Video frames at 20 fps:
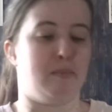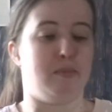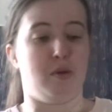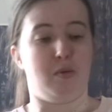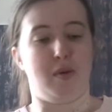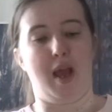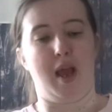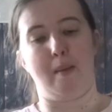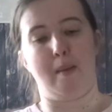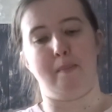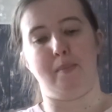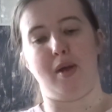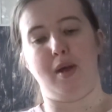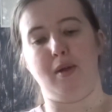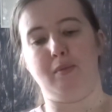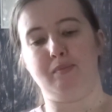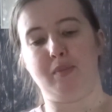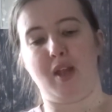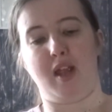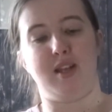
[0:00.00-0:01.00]
a beauty
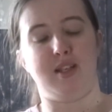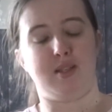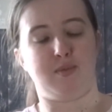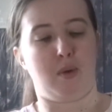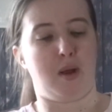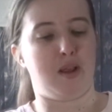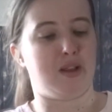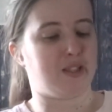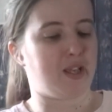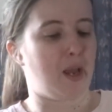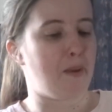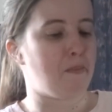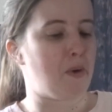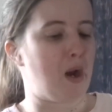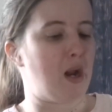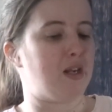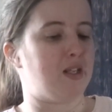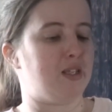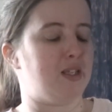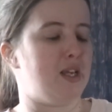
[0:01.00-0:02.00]
hamper, and it's by the same
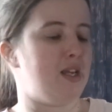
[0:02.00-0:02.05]
brand